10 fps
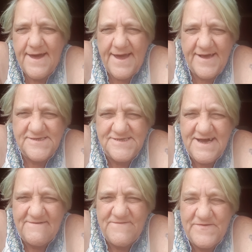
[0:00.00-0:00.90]
It's
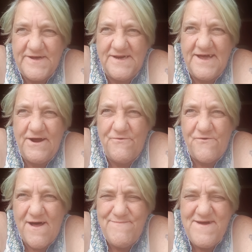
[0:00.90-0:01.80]
definitely
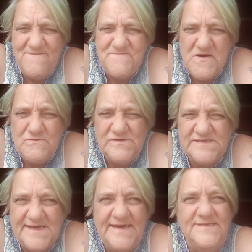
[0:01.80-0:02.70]
rabbit food
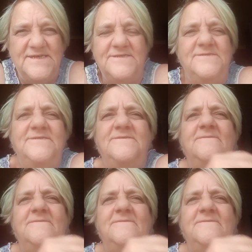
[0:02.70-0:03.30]
season.